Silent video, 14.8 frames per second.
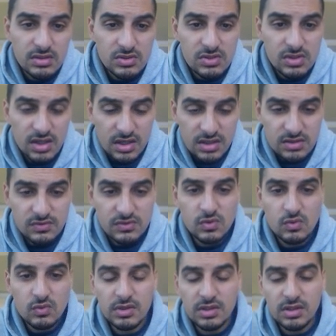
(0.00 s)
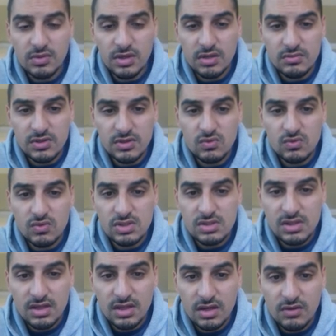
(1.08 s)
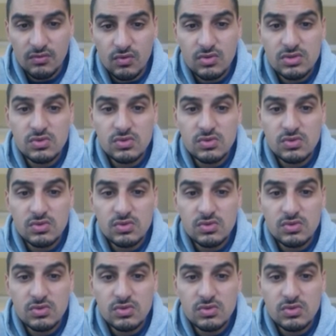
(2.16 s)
negative 2 multiplied by 2, which is negative 4.